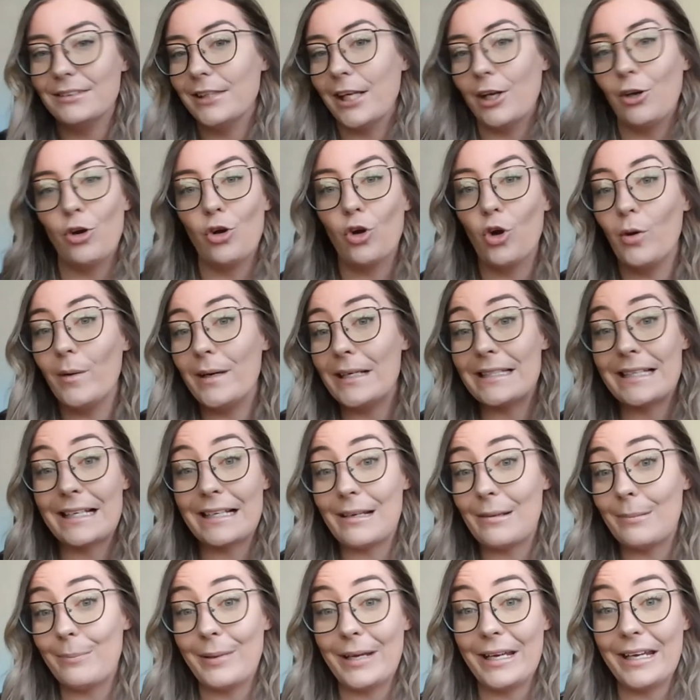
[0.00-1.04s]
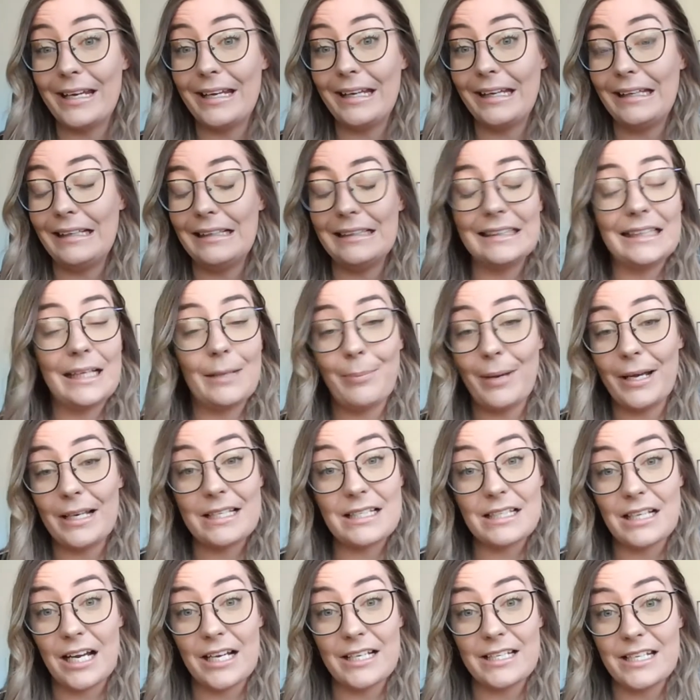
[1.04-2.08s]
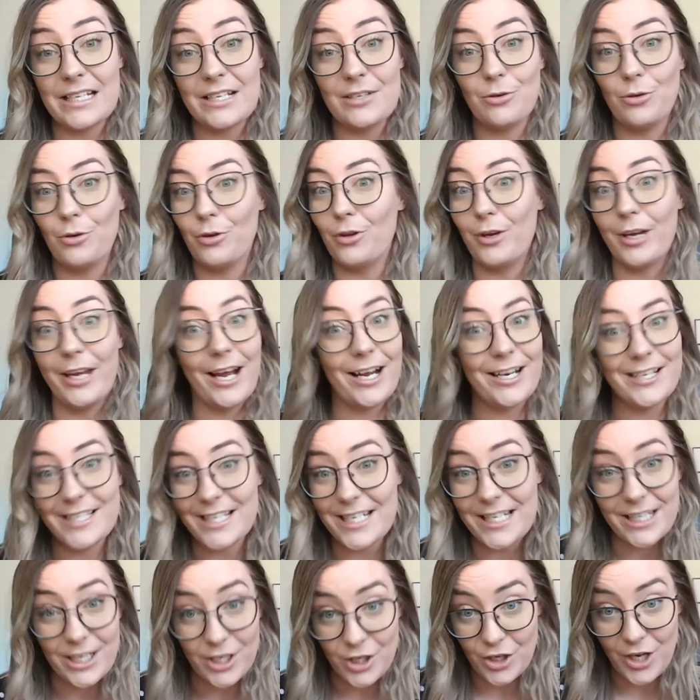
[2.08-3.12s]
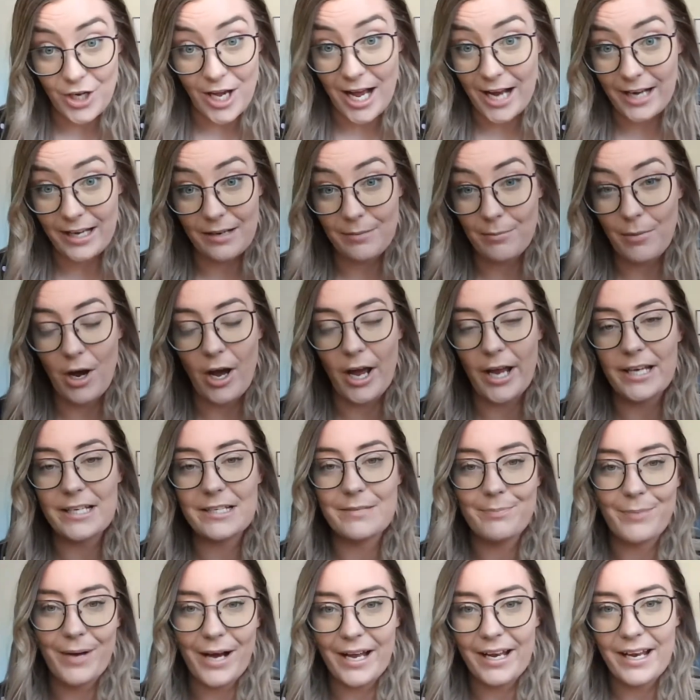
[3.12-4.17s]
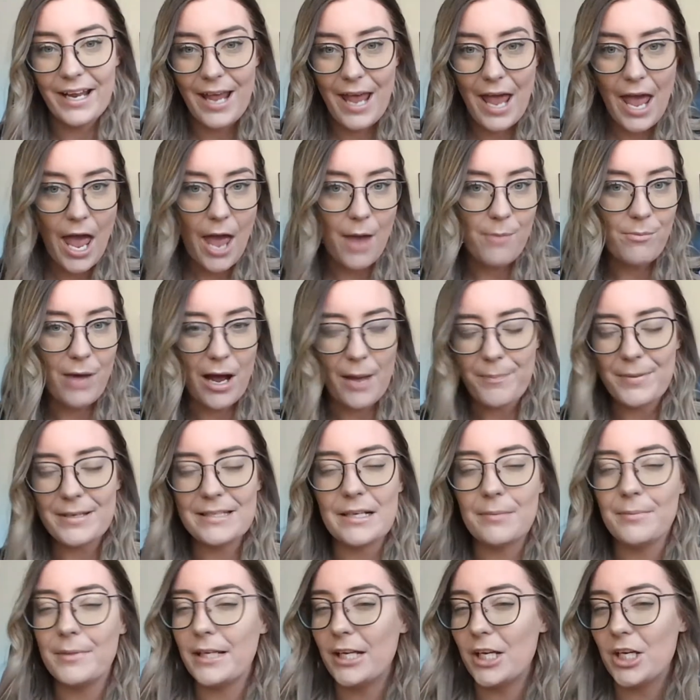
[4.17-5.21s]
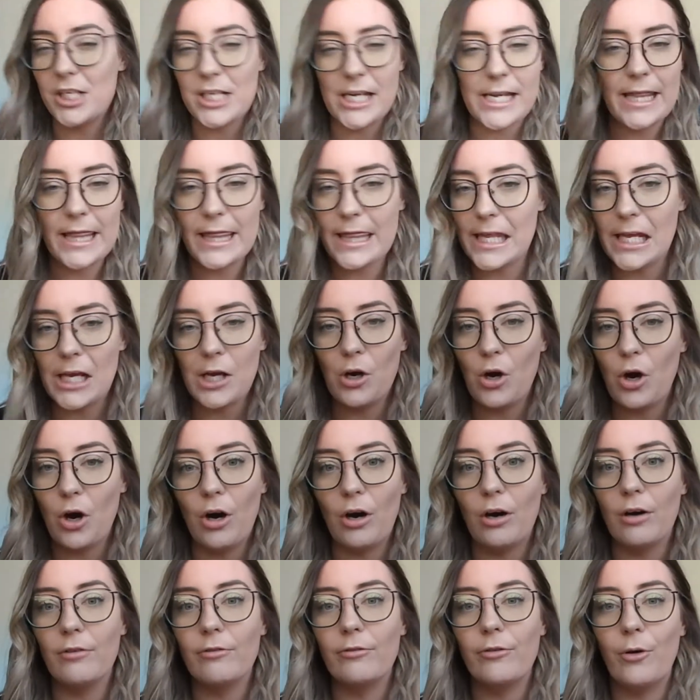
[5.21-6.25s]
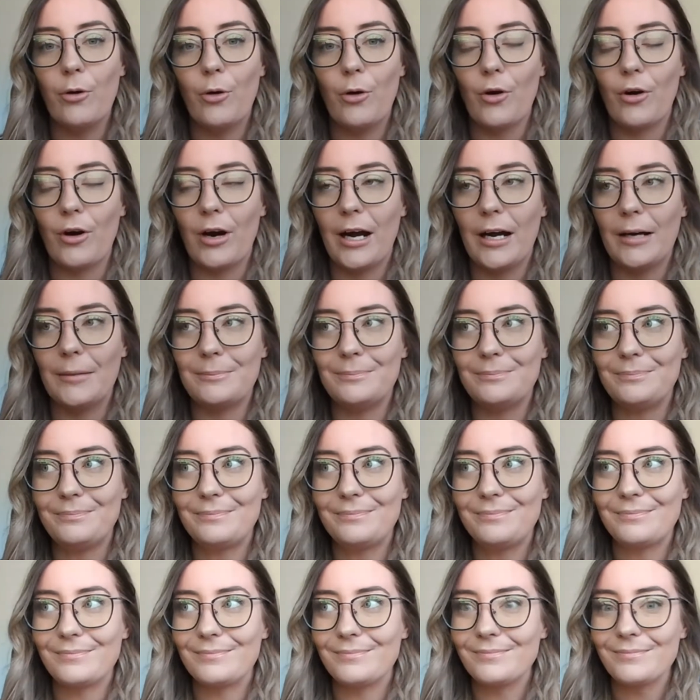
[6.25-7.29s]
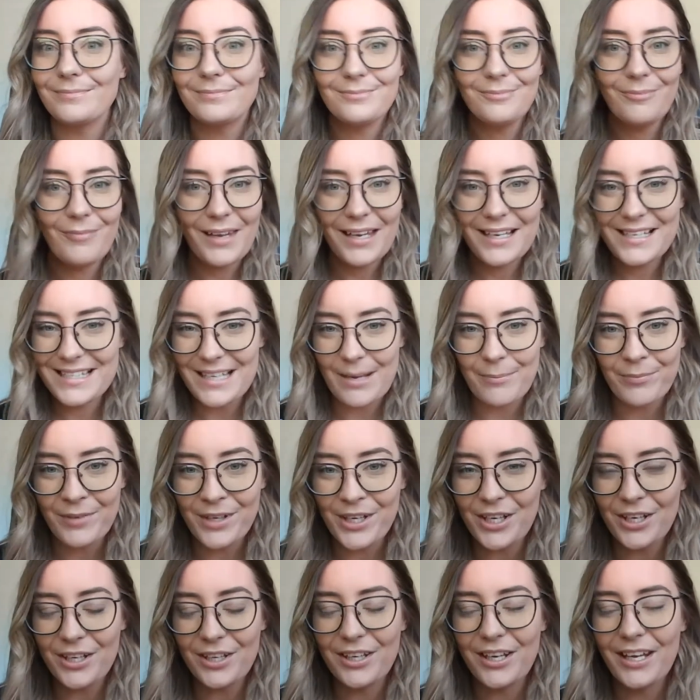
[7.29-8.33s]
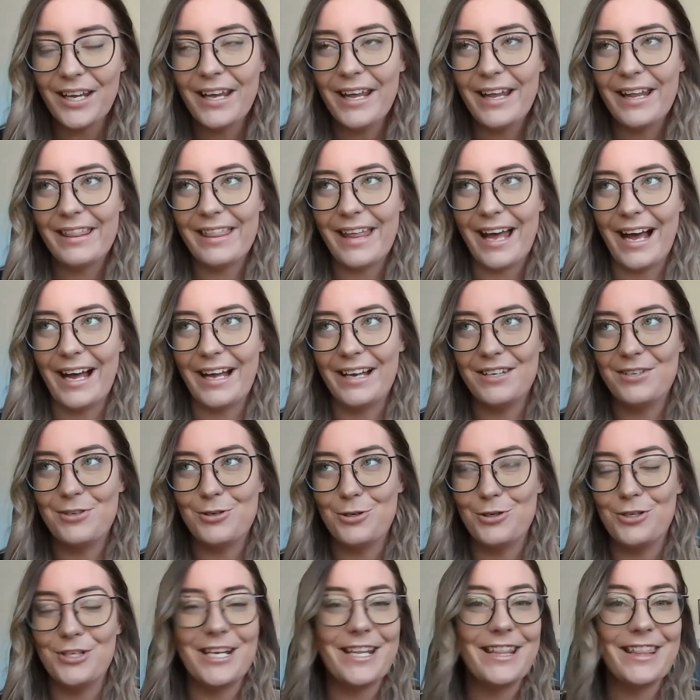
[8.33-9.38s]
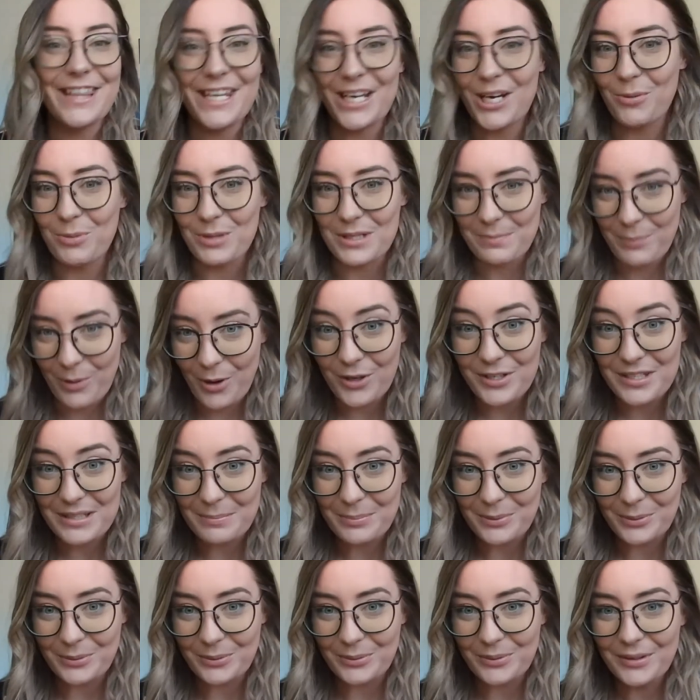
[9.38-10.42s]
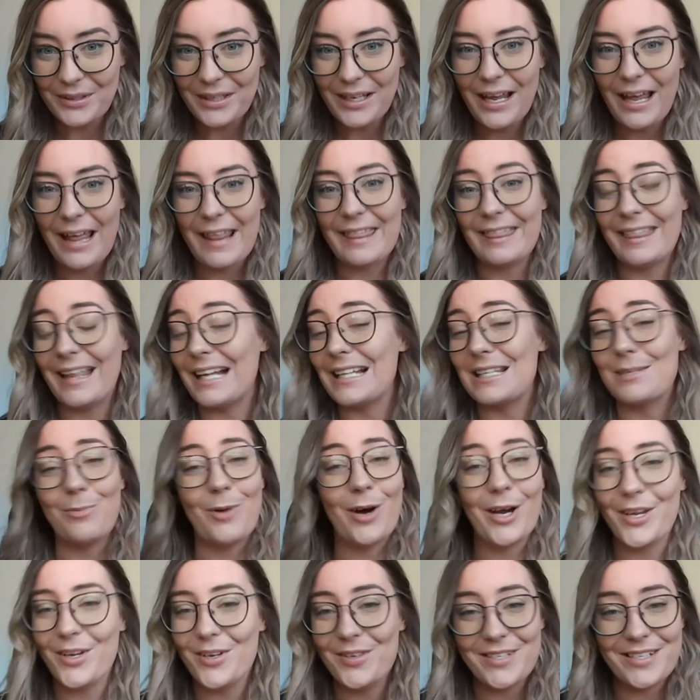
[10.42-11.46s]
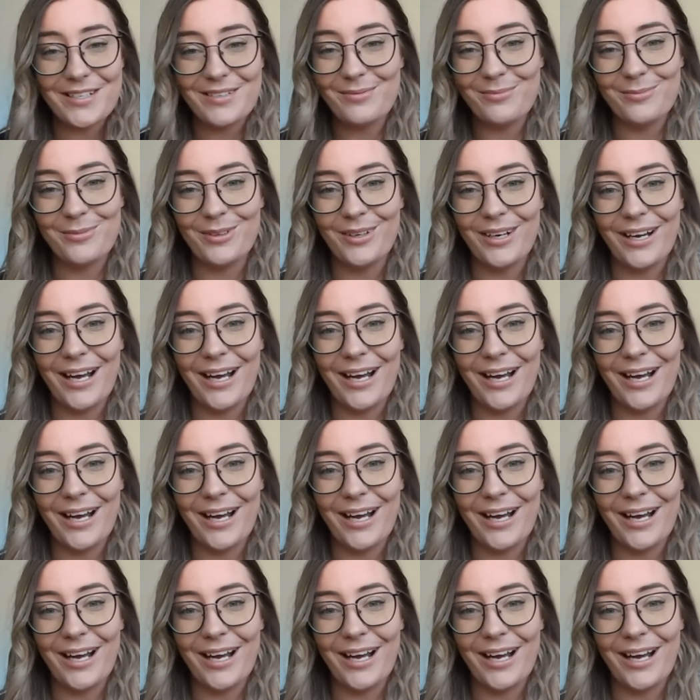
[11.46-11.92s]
They're not always going to be the best idea or the idea that you had in mind, but it might be something that you didn't think of, or something that you didn't think was possible, and that's why you didn't